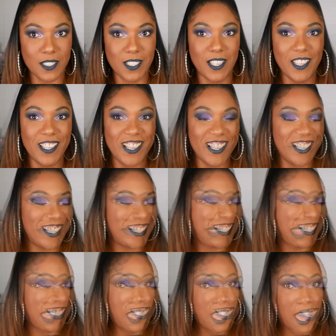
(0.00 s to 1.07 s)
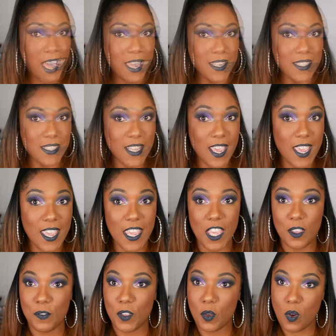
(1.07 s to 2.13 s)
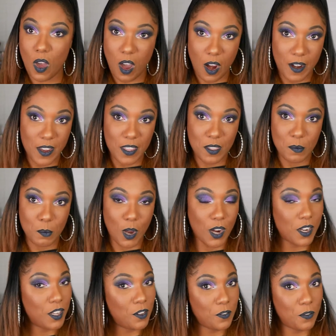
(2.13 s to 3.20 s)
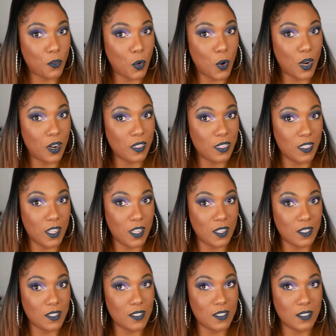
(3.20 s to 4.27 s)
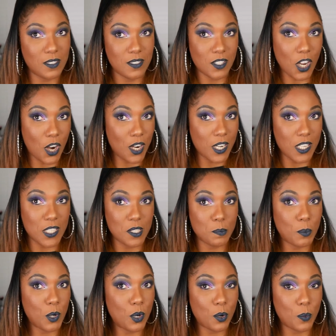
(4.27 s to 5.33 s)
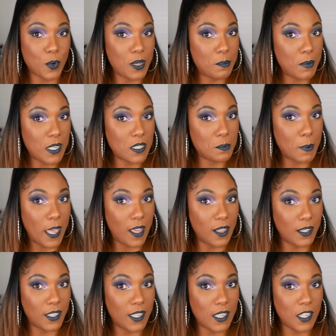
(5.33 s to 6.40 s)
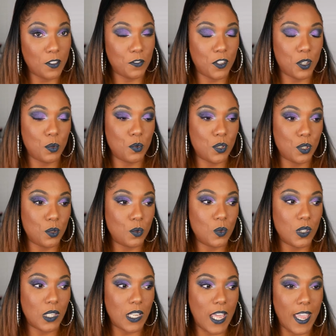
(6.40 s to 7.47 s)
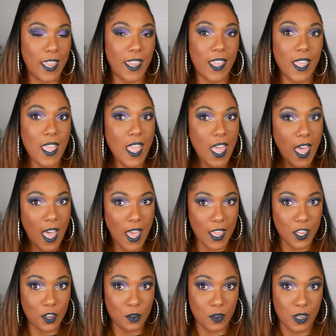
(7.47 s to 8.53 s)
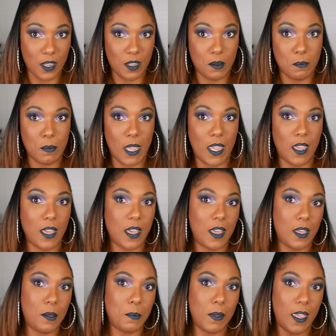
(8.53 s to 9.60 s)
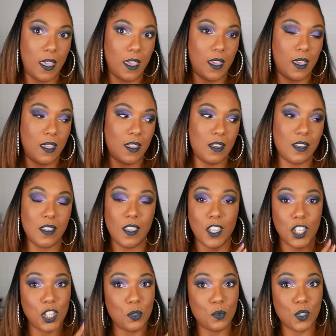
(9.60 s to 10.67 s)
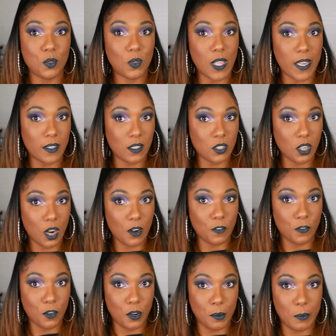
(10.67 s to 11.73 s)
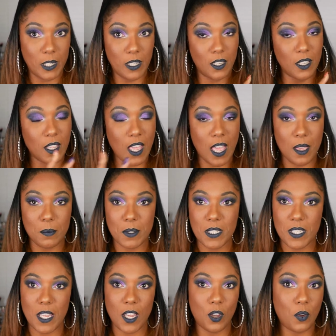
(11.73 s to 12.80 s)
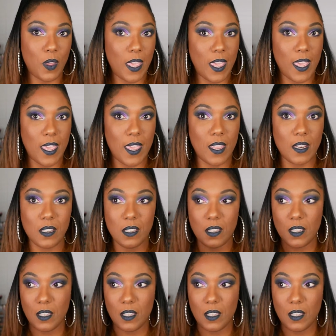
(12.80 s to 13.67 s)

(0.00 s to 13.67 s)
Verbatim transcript: so I say if you are in the market for this Tartiest Pro Remix palette, if you do like higher end makeup and you do like the Tarte formula, I would say go ahead,